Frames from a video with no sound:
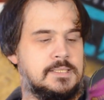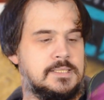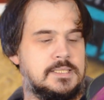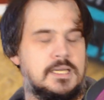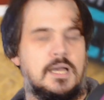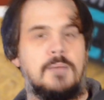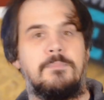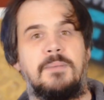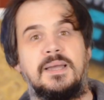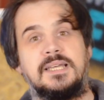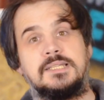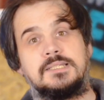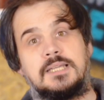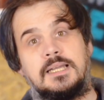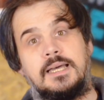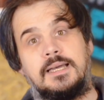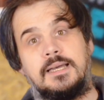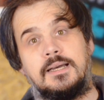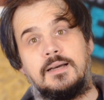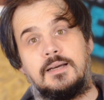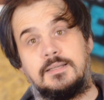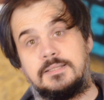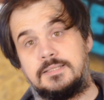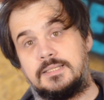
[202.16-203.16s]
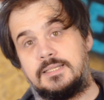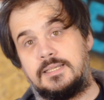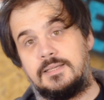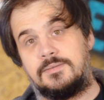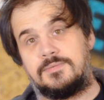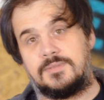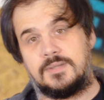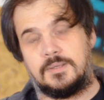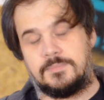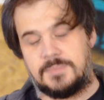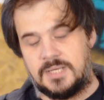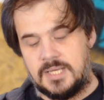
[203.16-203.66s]
a base layer
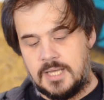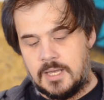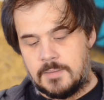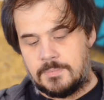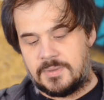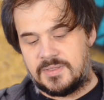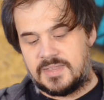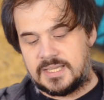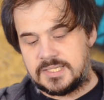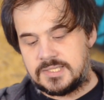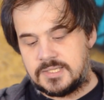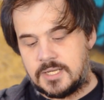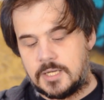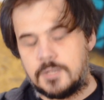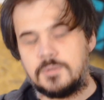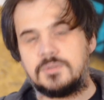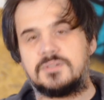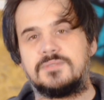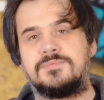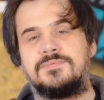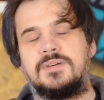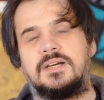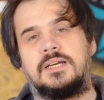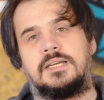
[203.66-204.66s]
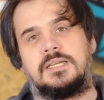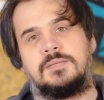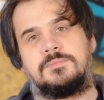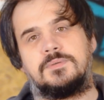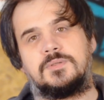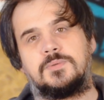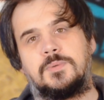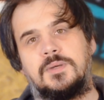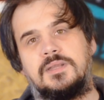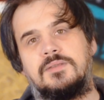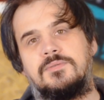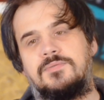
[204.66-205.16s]
underneath them. But there's no divide
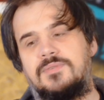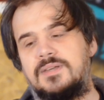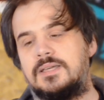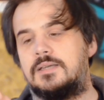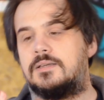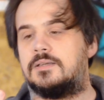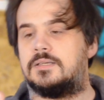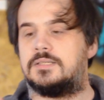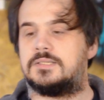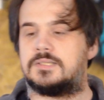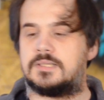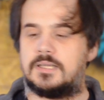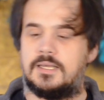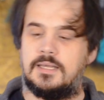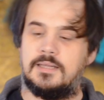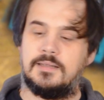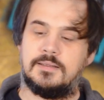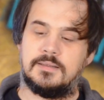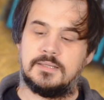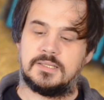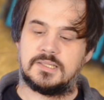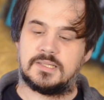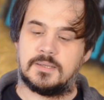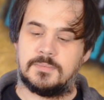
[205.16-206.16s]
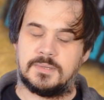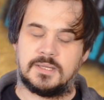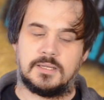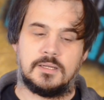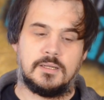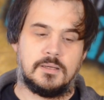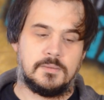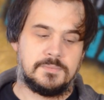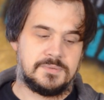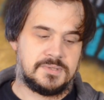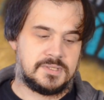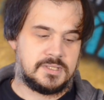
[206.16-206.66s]
between the fingers. In some of the
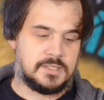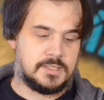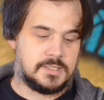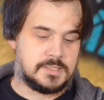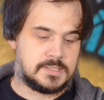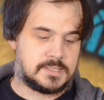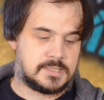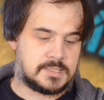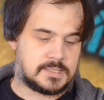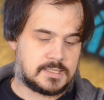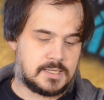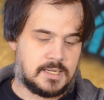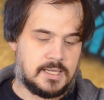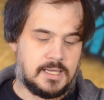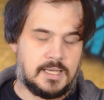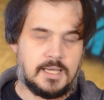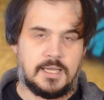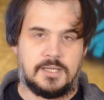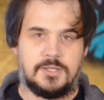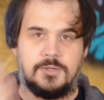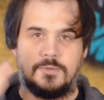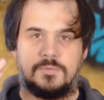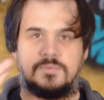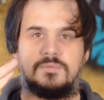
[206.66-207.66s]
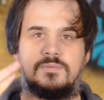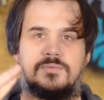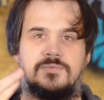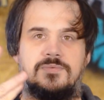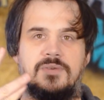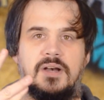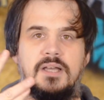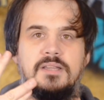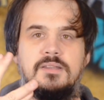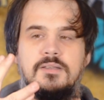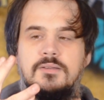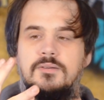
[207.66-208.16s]
lobsters, you
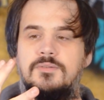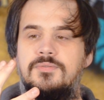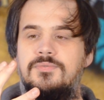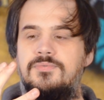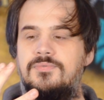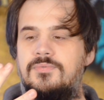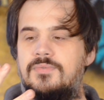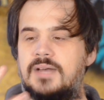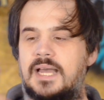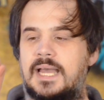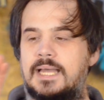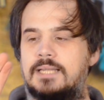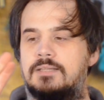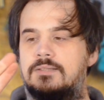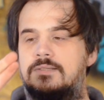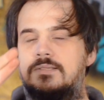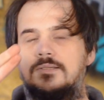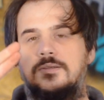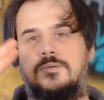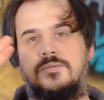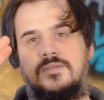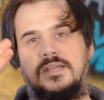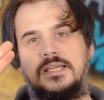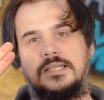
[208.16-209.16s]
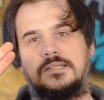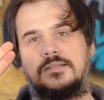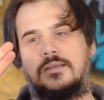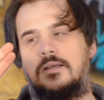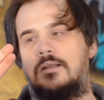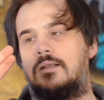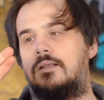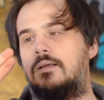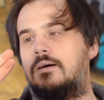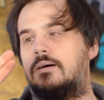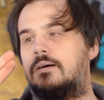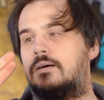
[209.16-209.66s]
find that your hands do this a
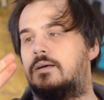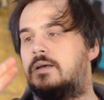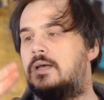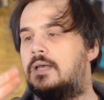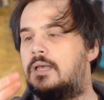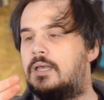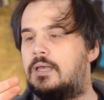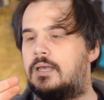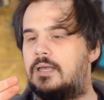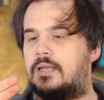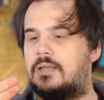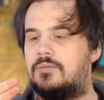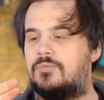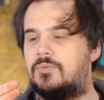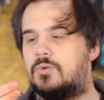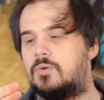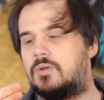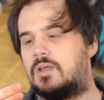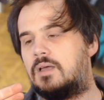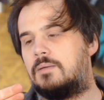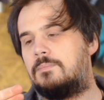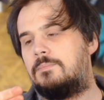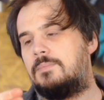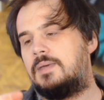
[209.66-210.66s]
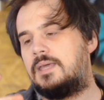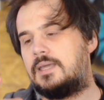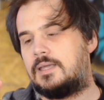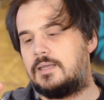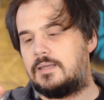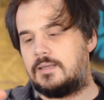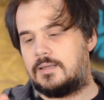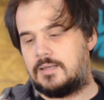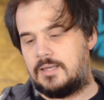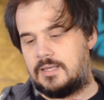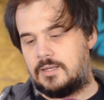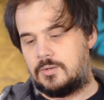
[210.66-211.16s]
lot. And if you're like
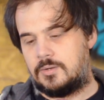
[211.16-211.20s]
me,